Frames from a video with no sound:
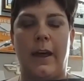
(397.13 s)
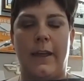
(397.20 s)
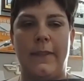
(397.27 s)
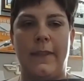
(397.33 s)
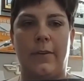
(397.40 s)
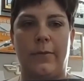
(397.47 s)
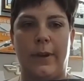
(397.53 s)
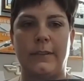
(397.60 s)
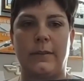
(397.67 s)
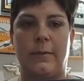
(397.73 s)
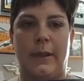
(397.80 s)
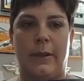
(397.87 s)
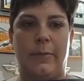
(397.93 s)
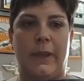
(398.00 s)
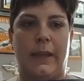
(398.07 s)
on that
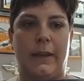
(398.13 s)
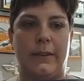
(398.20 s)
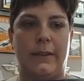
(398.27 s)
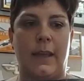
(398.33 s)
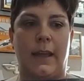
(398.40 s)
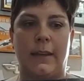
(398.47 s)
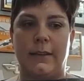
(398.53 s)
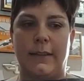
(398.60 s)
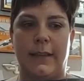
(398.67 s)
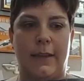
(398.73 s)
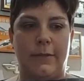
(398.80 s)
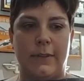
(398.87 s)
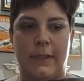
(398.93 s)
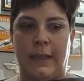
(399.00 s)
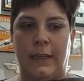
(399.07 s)
resume because
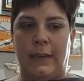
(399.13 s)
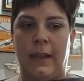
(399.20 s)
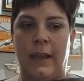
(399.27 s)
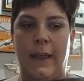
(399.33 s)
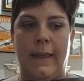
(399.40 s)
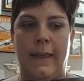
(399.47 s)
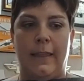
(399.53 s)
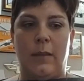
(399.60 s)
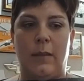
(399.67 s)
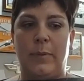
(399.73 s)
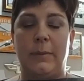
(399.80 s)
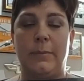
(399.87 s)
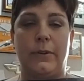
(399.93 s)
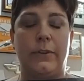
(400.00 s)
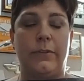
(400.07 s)
honestly, I've seen the
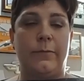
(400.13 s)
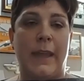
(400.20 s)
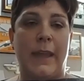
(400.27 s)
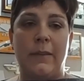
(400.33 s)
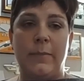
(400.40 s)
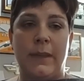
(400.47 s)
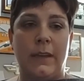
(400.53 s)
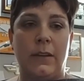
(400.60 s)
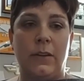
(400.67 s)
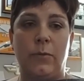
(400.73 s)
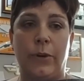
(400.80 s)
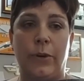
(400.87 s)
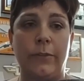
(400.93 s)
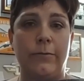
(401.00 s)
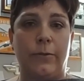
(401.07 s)
people who may have been in the
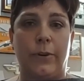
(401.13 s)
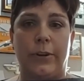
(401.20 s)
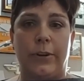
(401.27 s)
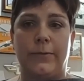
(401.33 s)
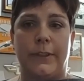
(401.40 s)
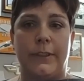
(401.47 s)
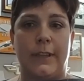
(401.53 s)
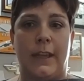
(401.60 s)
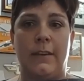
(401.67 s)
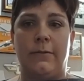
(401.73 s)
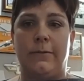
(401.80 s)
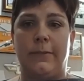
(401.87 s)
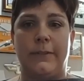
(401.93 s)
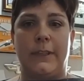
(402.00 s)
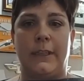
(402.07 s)
workforce for
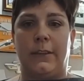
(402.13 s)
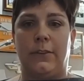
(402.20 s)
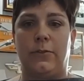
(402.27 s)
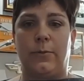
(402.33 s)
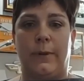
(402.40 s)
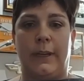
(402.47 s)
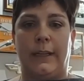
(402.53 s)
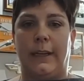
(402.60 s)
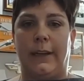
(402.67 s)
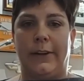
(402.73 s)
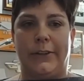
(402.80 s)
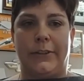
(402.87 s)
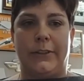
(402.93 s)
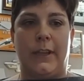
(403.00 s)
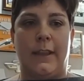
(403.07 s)
10, 15, 20
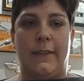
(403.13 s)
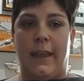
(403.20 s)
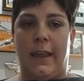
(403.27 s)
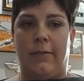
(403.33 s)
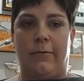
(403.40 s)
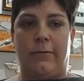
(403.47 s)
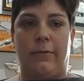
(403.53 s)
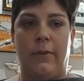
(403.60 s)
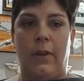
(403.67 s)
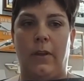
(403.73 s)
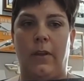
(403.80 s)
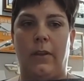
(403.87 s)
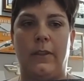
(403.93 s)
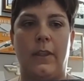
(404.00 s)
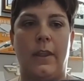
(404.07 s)
years and
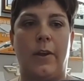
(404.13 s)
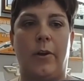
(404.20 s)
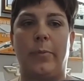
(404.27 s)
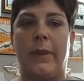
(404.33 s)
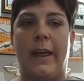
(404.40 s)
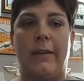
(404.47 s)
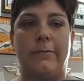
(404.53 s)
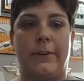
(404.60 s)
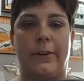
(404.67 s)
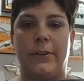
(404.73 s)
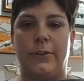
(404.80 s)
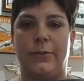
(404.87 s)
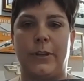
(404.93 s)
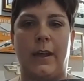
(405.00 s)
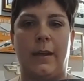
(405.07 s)
they're applying for a
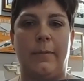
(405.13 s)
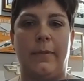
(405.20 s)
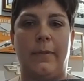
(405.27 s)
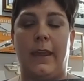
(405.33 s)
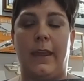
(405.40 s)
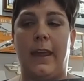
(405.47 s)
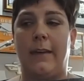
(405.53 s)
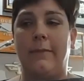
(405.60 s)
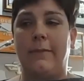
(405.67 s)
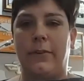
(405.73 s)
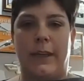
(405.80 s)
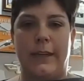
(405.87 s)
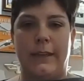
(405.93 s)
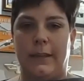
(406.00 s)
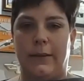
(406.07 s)
new job. They have
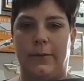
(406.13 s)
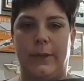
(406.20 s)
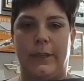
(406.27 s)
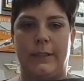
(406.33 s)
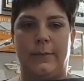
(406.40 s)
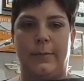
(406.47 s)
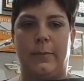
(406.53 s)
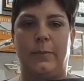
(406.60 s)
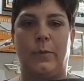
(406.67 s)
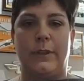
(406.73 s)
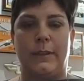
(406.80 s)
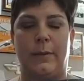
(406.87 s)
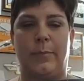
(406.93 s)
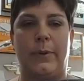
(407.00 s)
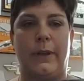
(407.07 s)
no idea
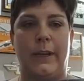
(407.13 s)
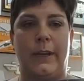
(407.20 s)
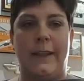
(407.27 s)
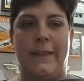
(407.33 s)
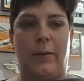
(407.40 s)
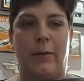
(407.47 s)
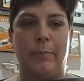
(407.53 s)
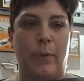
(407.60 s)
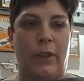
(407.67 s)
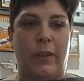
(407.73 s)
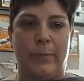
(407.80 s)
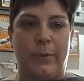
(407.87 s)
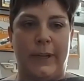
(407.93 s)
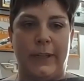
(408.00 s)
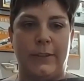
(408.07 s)
what to put in their
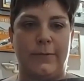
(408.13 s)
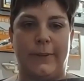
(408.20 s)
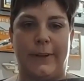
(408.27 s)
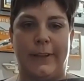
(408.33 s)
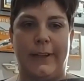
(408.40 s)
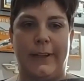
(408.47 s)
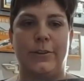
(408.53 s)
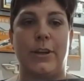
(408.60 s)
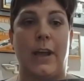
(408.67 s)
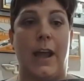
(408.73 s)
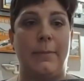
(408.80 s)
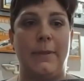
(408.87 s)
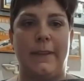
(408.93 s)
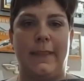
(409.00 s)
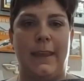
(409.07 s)
bullet points for their
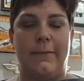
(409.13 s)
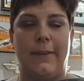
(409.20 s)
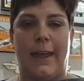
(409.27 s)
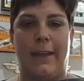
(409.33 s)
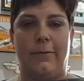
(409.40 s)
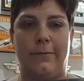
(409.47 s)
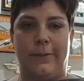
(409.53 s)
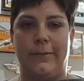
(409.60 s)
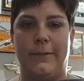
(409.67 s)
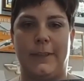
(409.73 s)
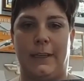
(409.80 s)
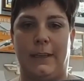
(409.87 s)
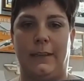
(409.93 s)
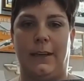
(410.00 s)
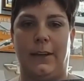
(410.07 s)
job that they've had
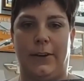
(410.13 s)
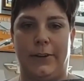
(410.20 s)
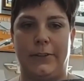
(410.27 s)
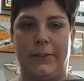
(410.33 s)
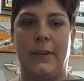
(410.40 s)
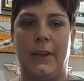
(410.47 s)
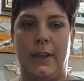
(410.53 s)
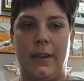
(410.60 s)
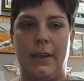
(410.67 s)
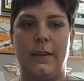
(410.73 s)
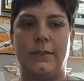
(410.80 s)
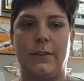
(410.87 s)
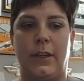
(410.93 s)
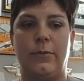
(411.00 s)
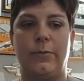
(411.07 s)
15 years.
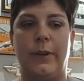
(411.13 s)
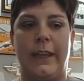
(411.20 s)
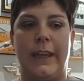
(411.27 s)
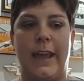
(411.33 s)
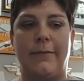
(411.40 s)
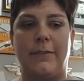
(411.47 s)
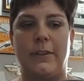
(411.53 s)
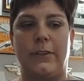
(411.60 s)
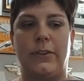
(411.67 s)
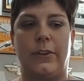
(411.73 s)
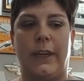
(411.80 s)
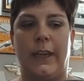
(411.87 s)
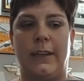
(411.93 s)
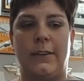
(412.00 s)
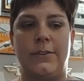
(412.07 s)
So you really have to
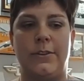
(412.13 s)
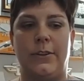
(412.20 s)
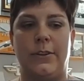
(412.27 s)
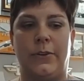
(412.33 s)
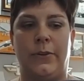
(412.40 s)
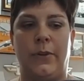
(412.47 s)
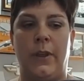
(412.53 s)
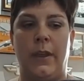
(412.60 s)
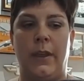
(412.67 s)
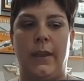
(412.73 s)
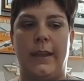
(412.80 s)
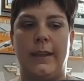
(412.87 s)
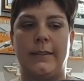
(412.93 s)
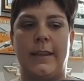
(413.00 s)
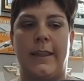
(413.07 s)
look into
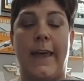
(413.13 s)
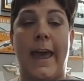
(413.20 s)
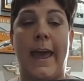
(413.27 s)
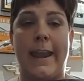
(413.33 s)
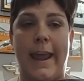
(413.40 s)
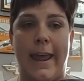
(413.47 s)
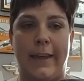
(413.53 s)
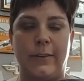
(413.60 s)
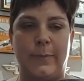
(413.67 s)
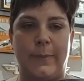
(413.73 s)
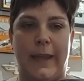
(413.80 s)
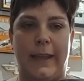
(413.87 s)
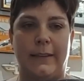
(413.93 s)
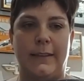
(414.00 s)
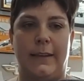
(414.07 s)
that
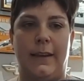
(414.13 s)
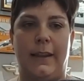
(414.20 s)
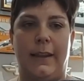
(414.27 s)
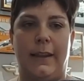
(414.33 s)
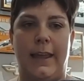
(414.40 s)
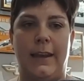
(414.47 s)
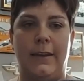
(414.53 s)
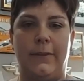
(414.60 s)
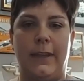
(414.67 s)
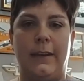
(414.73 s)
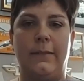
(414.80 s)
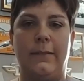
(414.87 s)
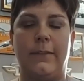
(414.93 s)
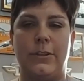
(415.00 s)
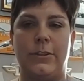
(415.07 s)
aspect and kind of get
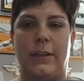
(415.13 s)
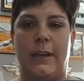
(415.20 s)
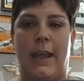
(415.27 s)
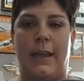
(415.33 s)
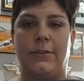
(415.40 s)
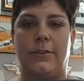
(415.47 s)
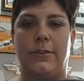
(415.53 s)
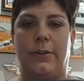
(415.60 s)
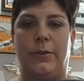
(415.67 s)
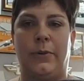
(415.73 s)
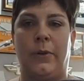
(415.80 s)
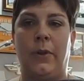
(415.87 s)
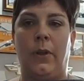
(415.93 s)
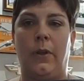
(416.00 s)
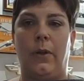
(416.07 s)
a vision as
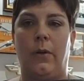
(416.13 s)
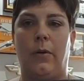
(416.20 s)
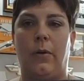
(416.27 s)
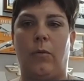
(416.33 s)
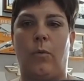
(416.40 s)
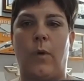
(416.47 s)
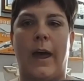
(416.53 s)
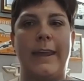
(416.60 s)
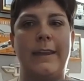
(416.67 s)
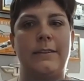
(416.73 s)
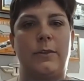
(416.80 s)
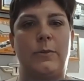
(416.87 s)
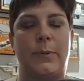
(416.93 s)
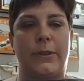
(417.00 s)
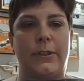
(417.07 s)
to why is
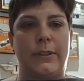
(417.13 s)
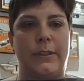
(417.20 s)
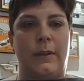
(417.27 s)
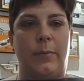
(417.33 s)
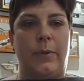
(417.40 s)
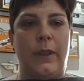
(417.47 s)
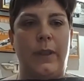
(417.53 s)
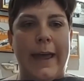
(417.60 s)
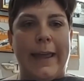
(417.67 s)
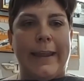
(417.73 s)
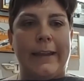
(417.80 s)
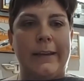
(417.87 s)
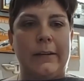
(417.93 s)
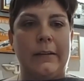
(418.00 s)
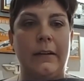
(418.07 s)
this person
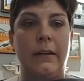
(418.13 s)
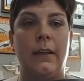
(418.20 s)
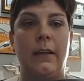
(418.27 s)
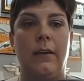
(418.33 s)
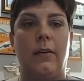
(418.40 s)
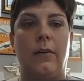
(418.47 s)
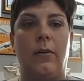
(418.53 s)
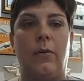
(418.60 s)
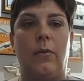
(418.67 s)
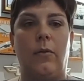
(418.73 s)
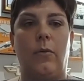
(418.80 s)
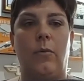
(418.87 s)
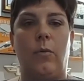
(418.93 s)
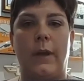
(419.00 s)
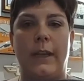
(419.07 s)
applying?
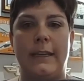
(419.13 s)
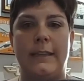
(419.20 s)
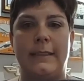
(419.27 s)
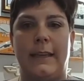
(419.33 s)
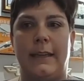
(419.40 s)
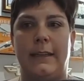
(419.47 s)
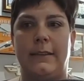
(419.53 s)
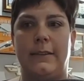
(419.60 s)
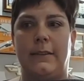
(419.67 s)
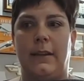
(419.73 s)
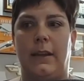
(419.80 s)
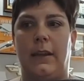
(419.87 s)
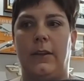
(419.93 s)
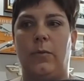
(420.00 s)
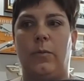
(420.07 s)
What is it?
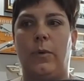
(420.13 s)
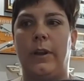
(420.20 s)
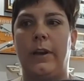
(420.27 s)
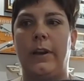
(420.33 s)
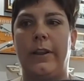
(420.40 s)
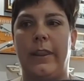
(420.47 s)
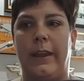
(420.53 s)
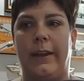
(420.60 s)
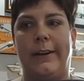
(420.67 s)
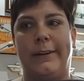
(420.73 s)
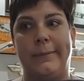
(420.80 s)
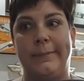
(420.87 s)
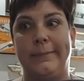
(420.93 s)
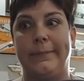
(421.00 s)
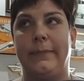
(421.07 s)
What are
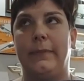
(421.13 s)
their